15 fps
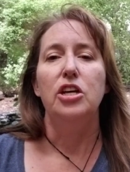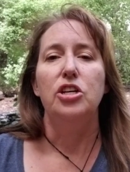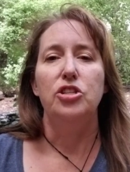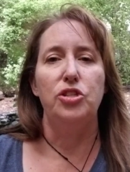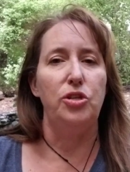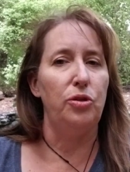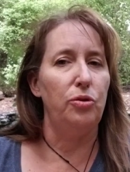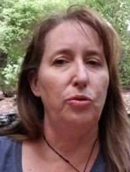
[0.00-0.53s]

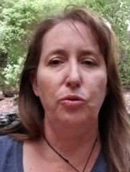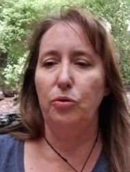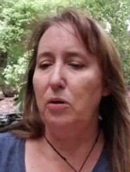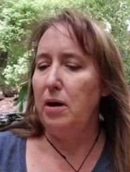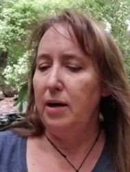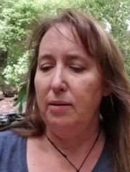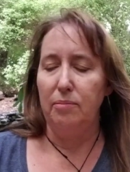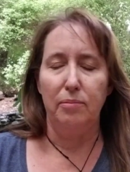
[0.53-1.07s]
to
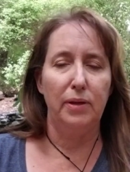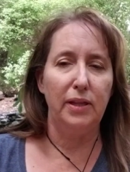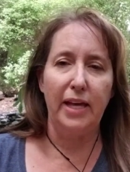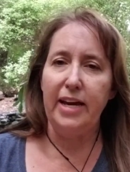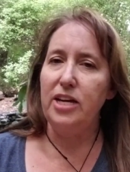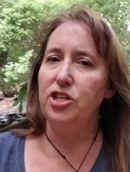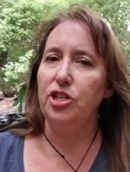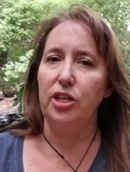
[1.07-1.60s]

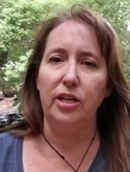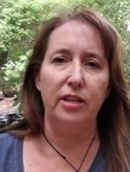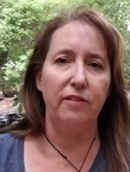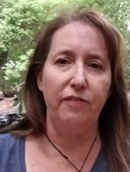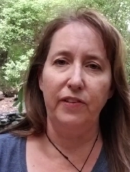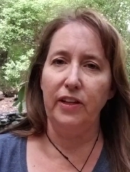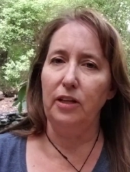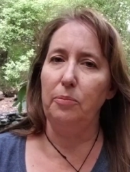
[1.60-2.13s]
Malaysia, the
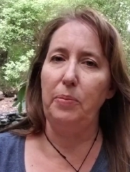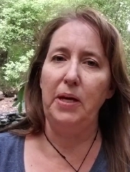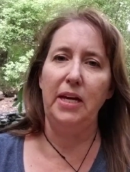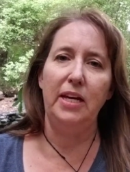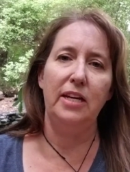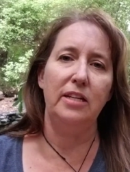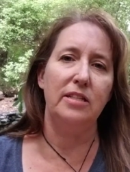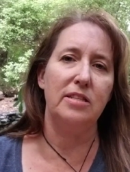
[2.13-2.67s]

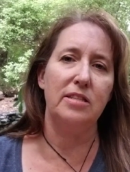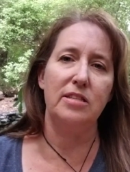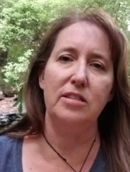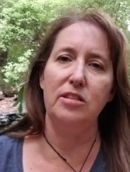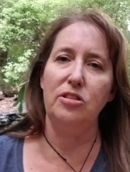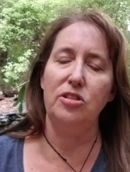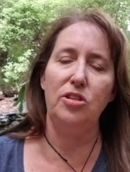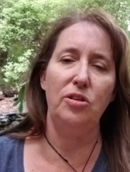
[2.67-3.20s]
Philippines,
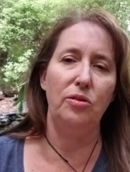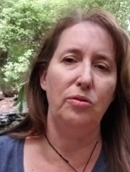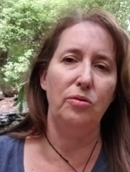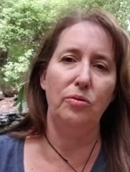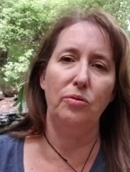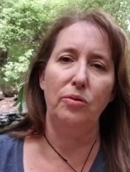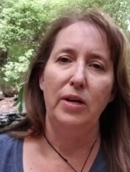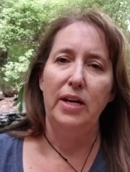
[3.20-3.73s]

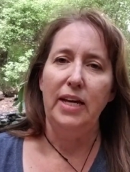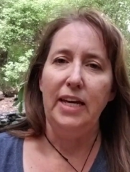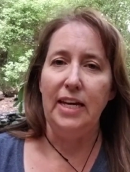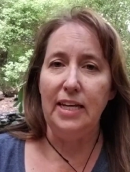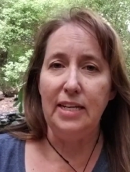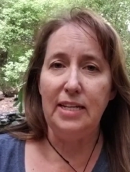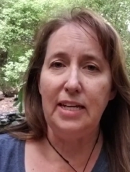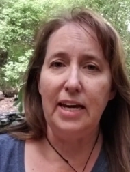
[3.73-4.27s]
to
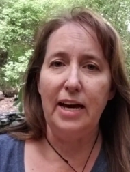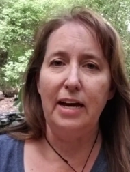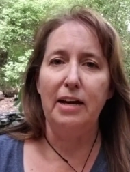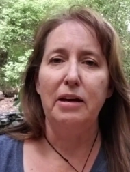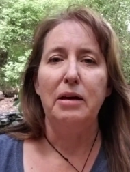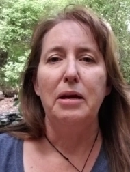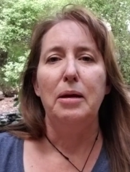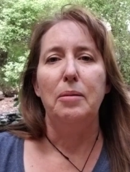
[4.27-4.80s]
India,
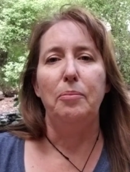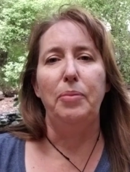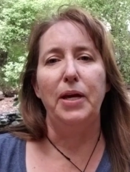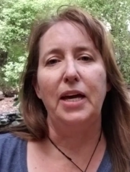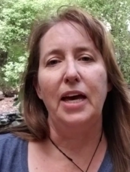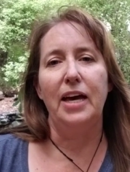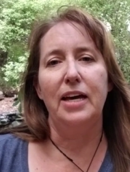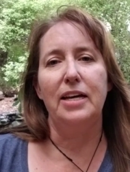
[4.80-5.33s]

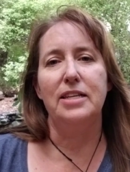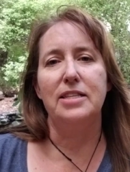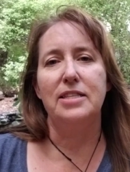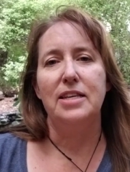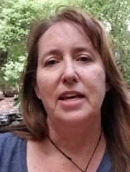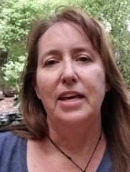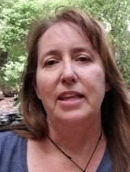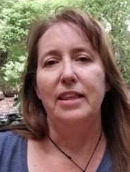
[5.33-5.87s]
because
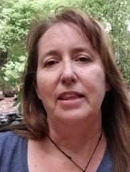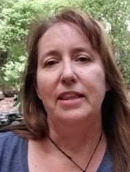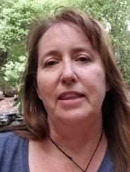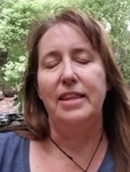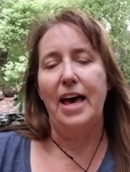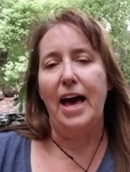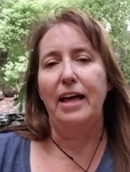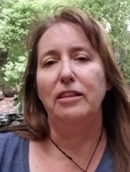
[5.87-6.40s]

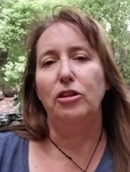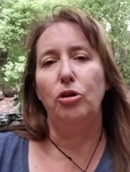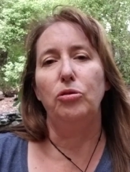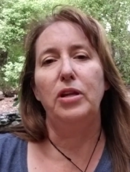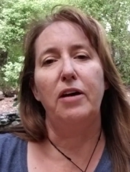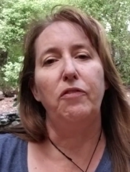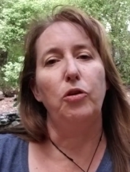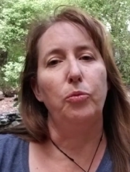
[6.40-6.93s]
that
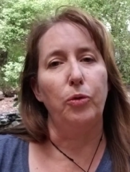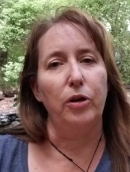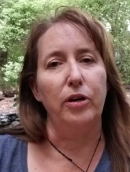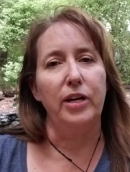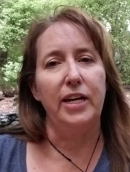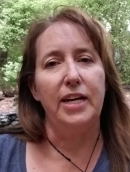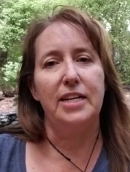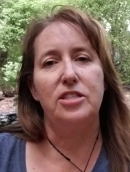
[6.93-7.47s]
low-level
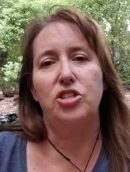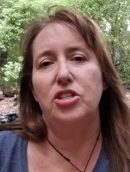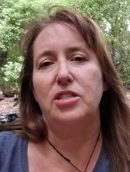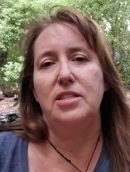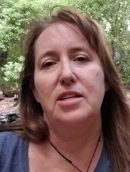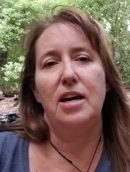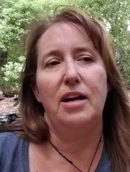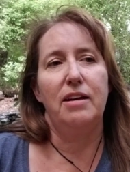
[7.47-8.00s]
work, it's
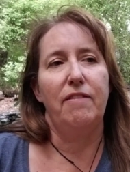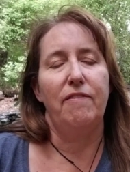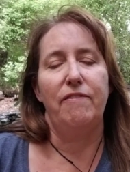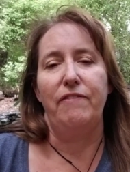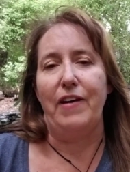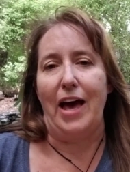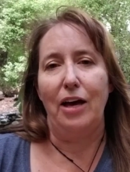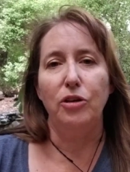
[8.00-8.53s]
just not
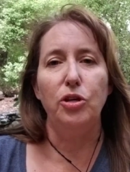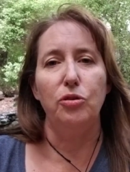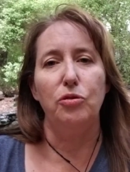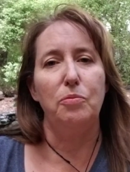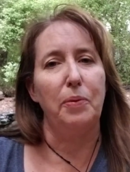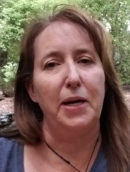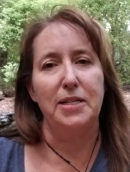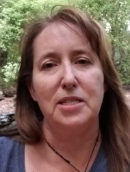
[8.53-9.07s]

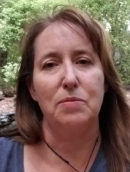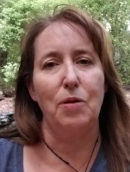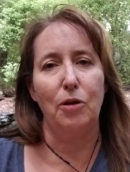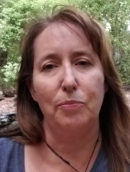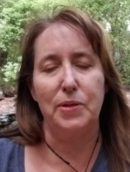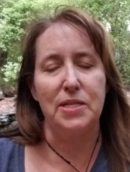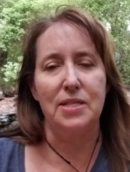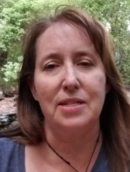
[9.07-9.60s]
valued by small
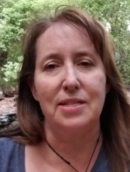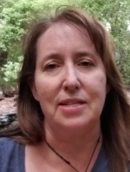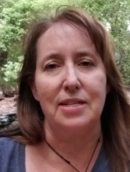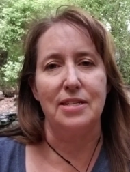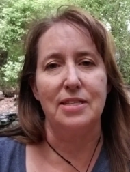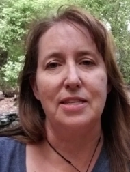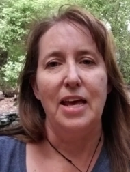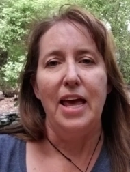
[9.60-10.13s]

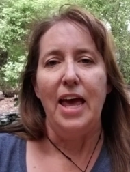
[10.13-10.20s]
businesses.